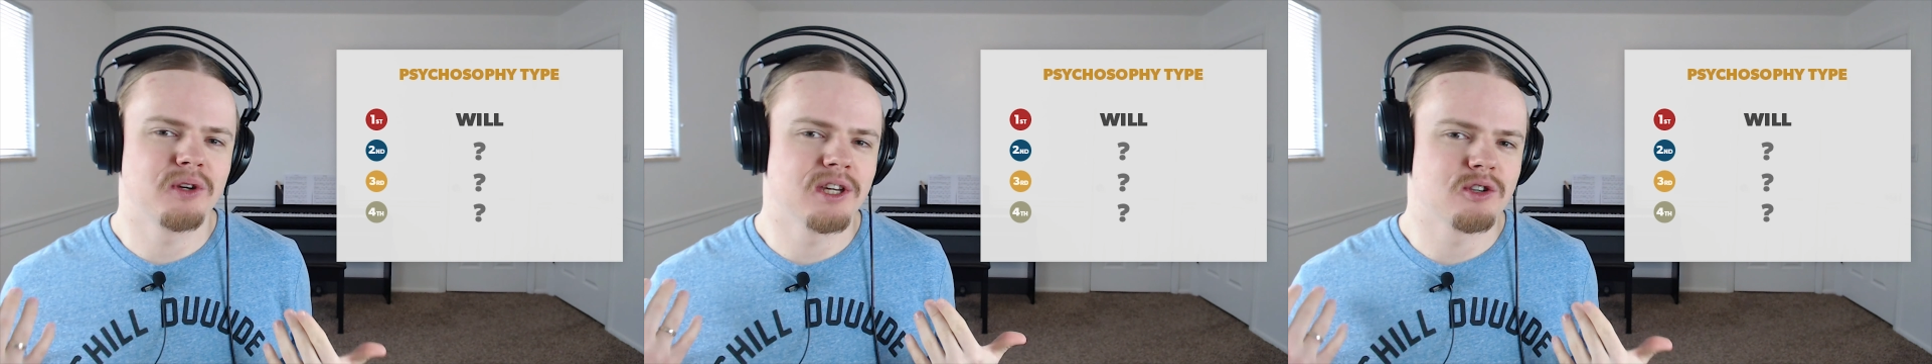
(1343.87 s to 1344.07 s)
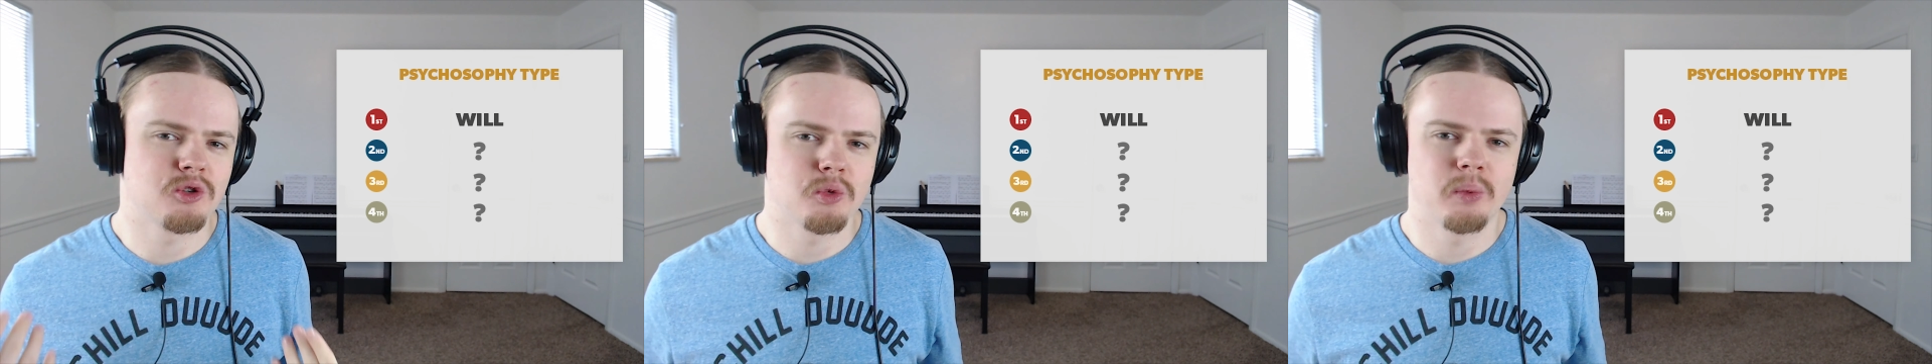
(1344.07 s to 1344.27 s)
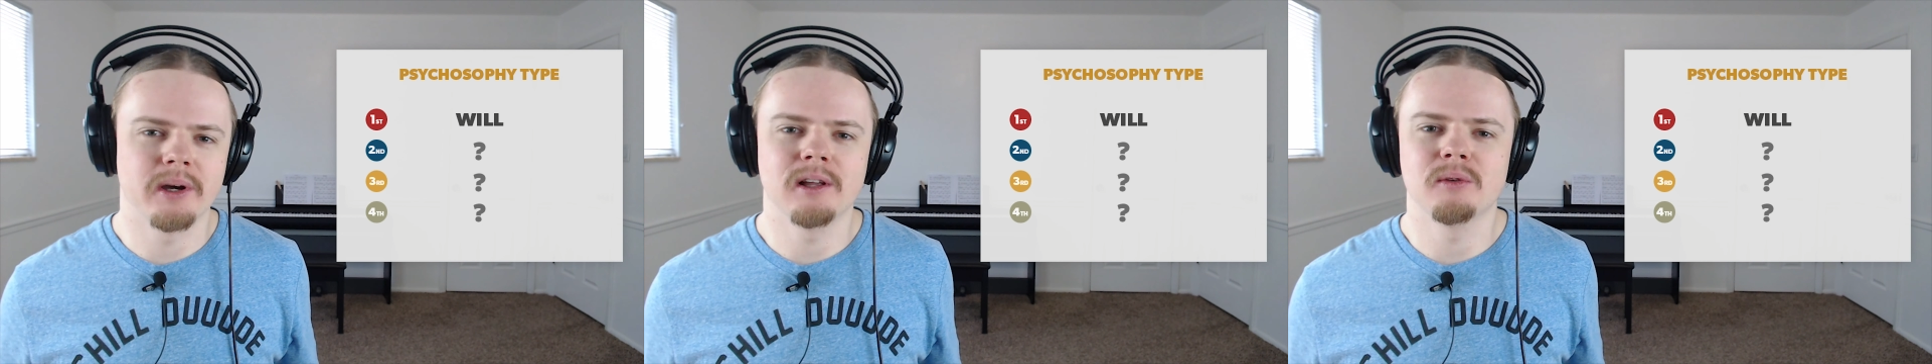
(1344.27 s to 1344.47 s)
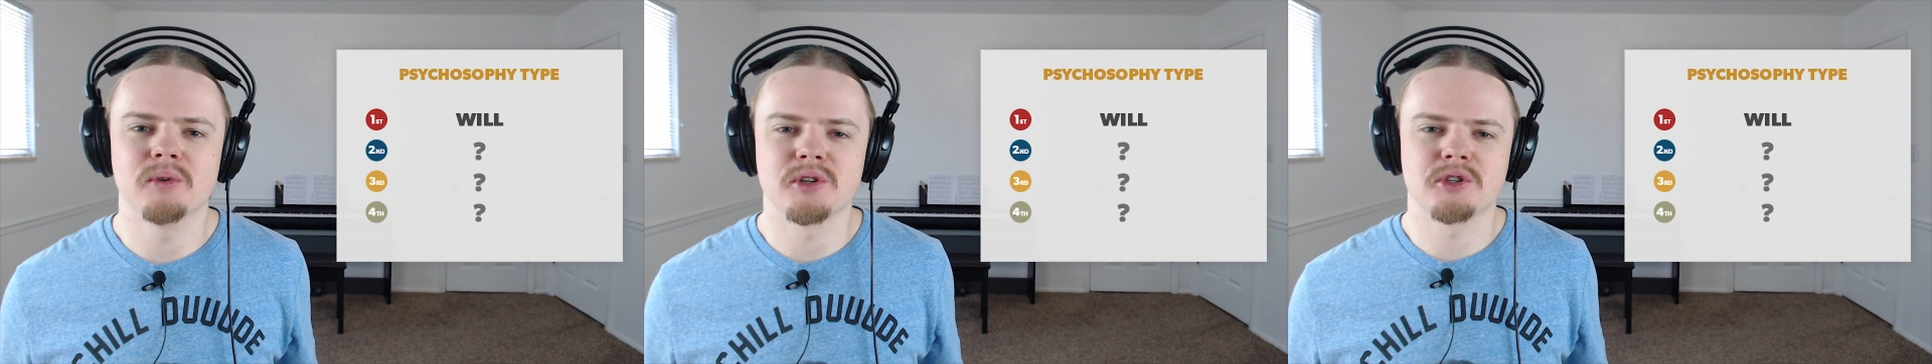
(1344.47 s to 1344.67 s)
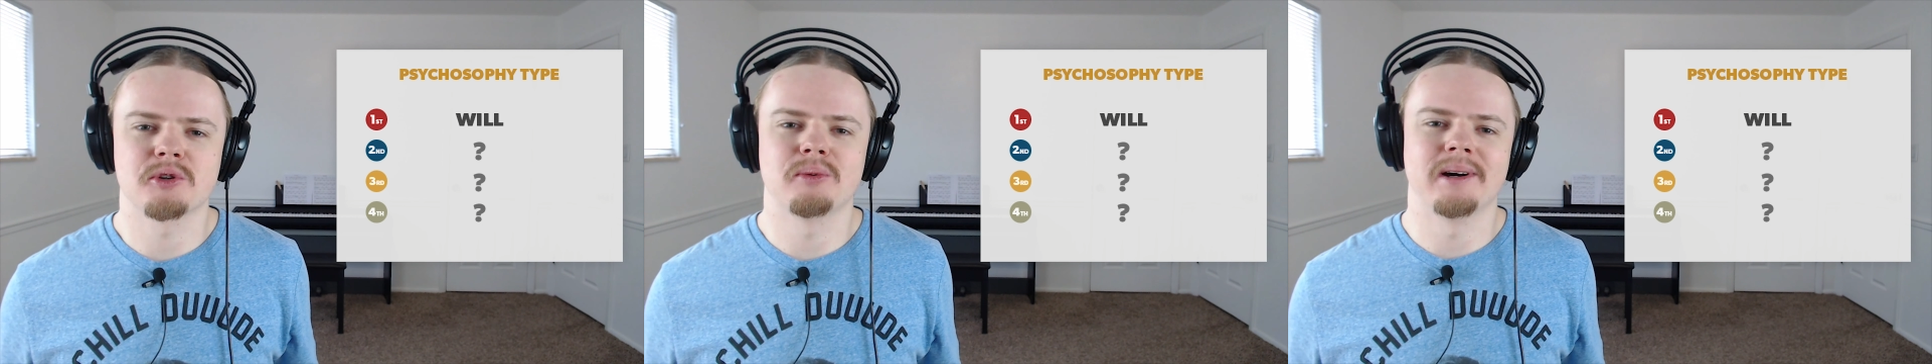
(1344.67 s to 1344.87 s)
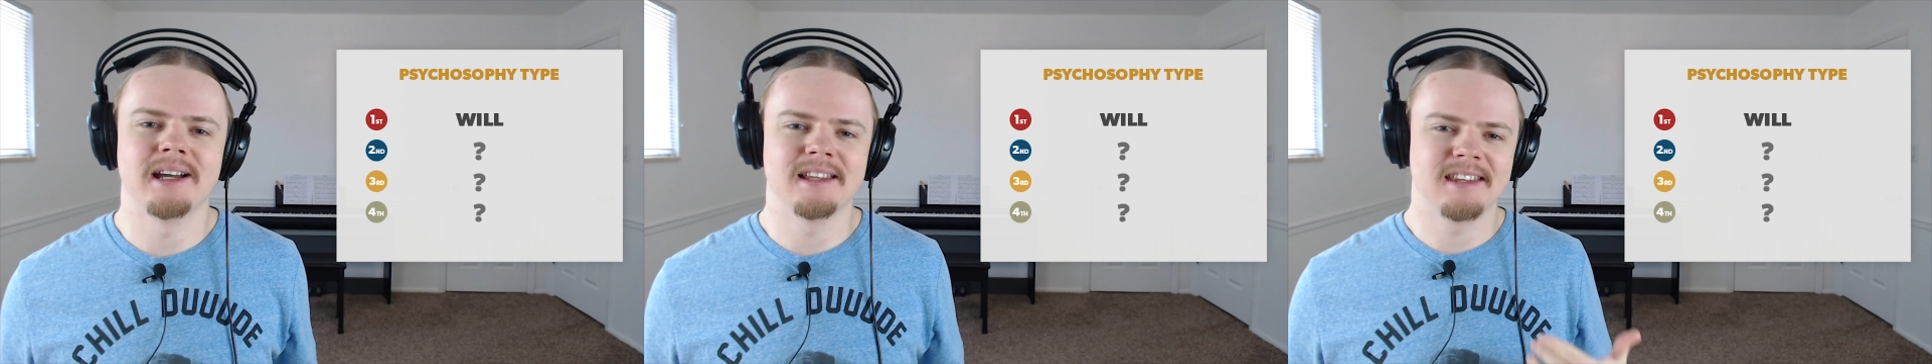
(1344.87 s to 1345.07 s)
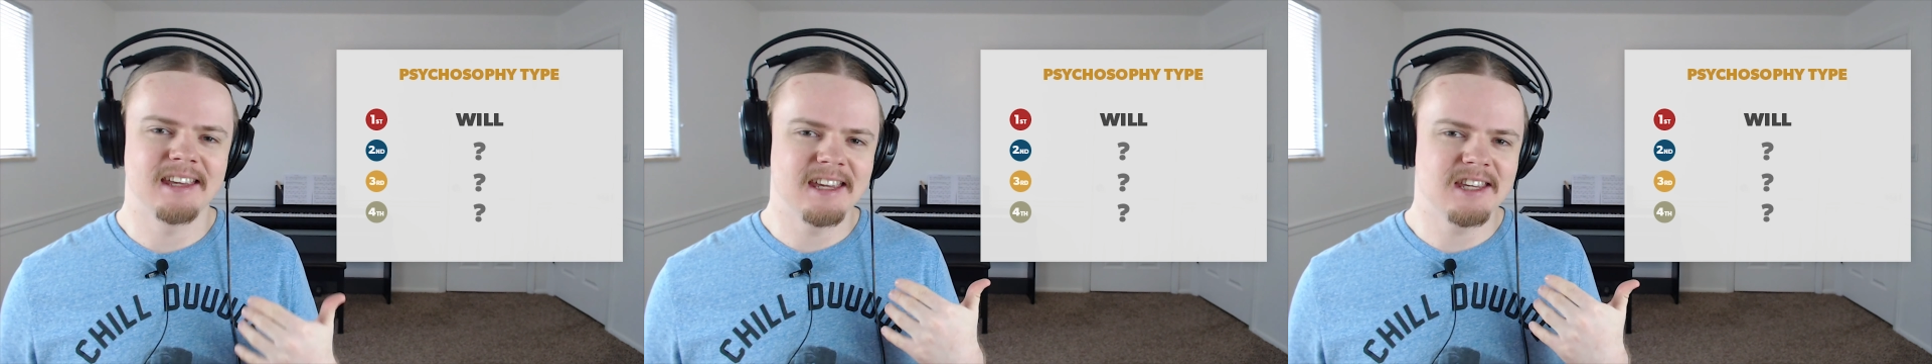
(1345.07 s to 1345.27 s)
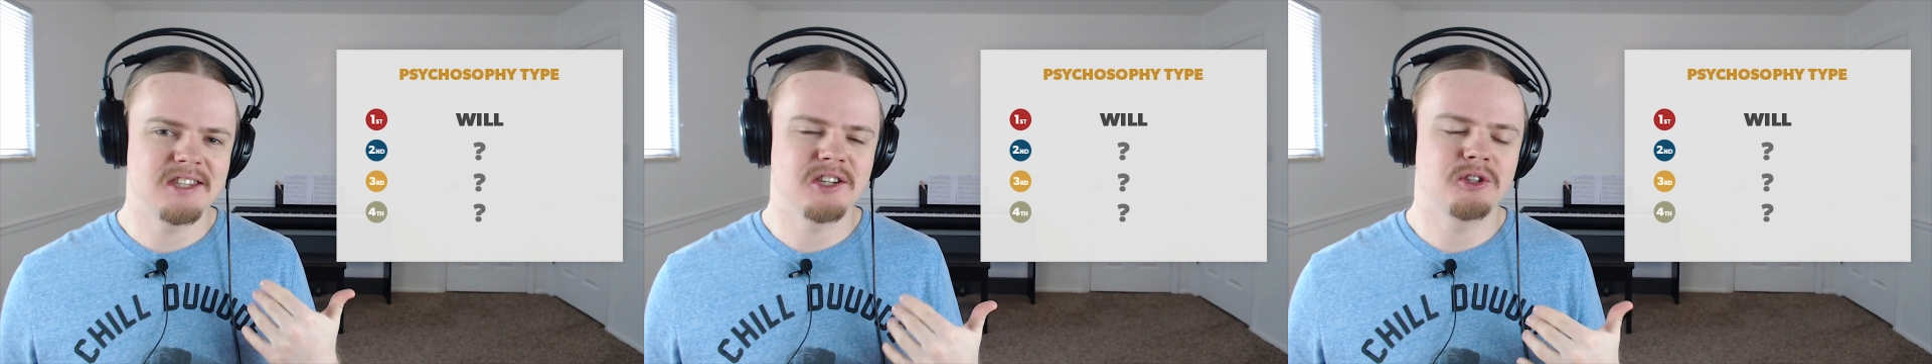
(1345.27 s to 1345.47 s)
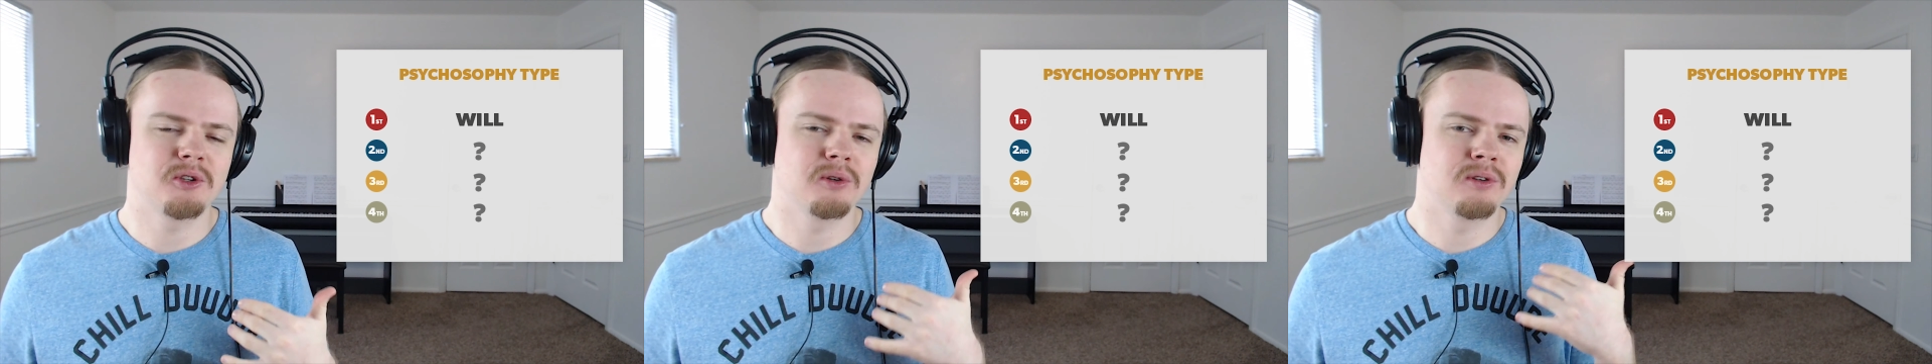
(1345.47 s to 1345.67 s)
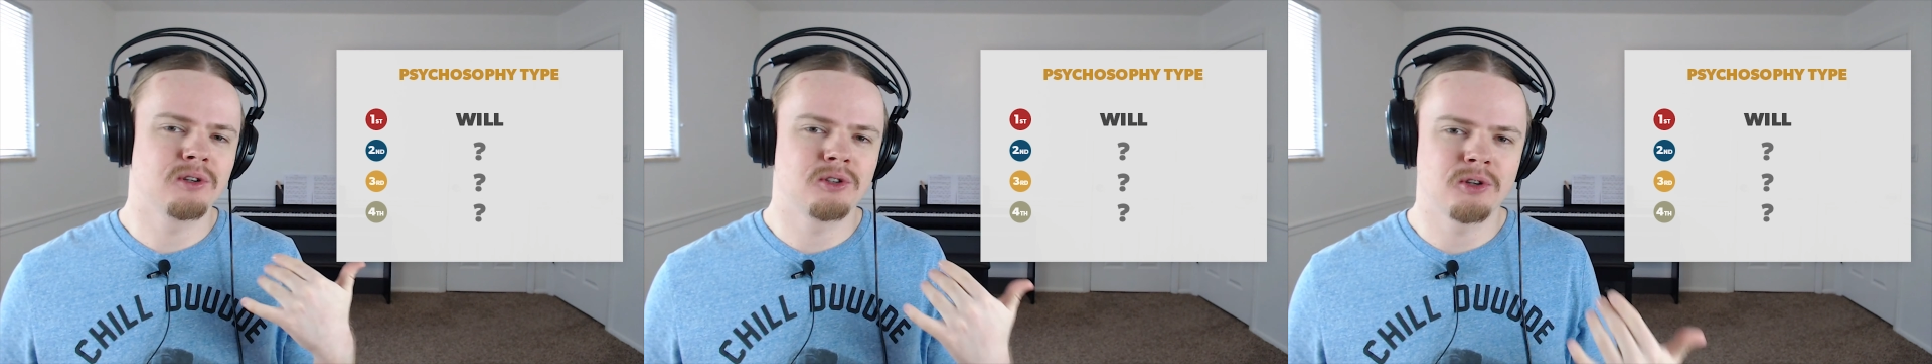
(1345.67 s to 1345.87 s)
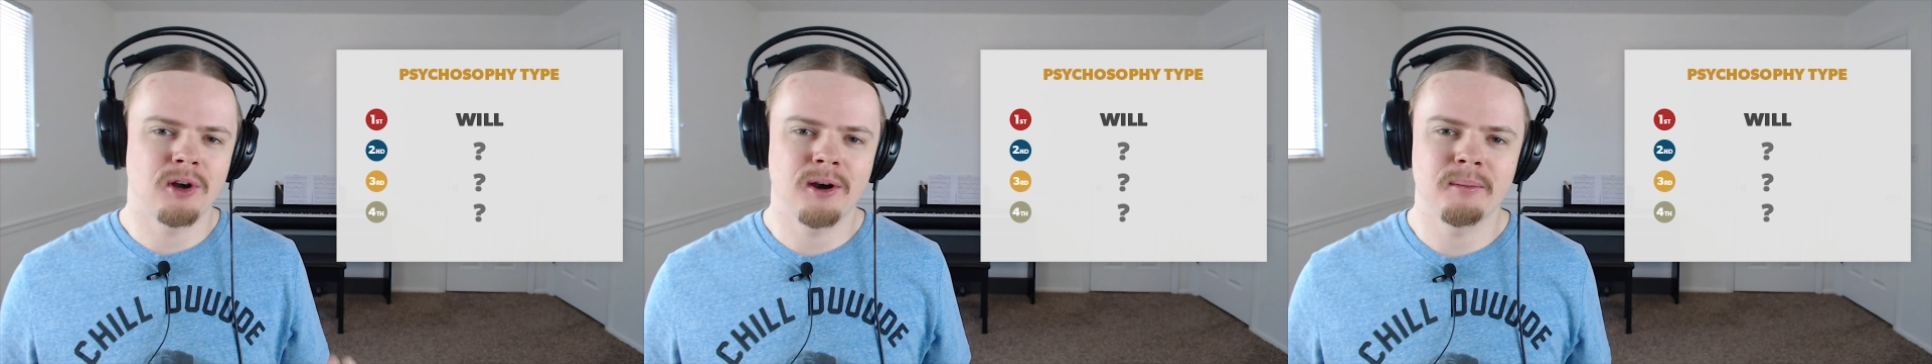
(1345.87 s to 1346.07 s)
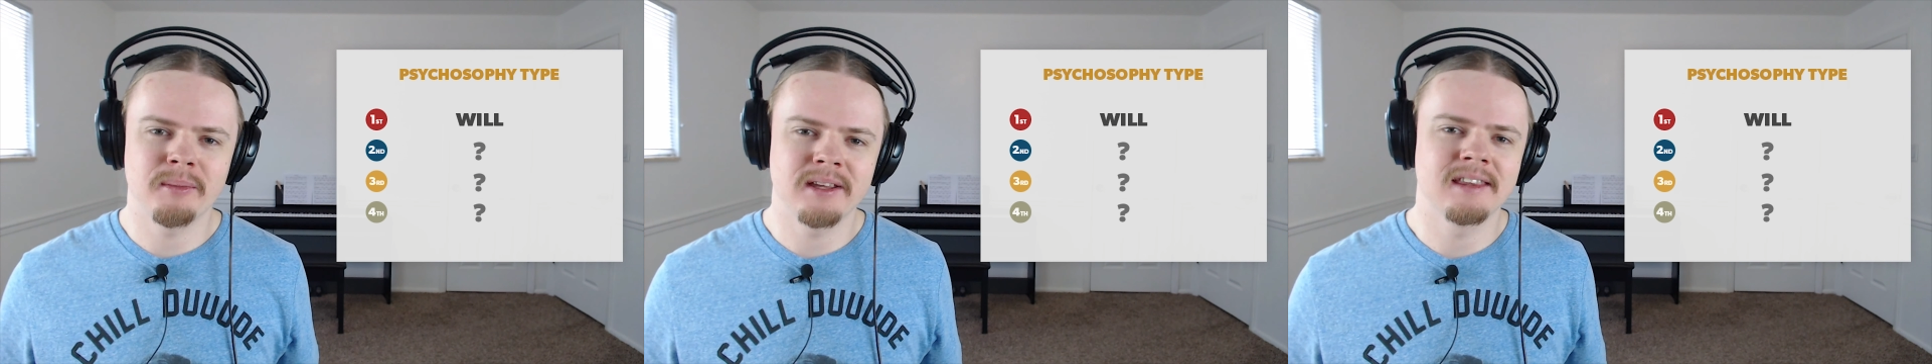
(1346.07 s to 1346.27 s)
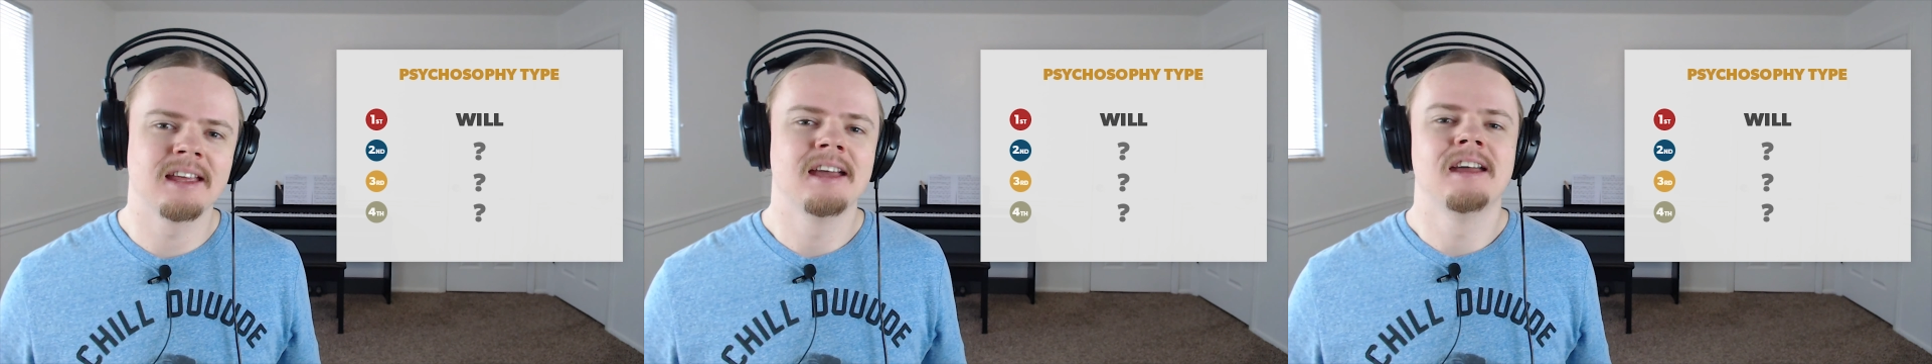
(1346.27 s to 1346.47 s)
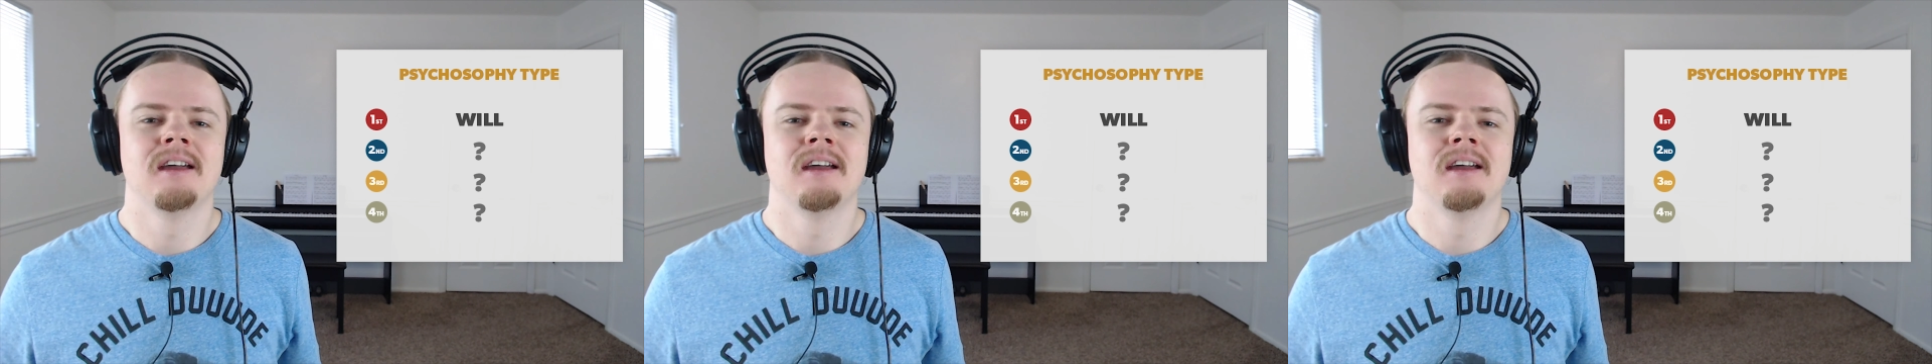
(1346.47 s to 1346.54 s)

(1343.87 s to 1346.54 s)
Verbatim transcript: his will was quite easy to determine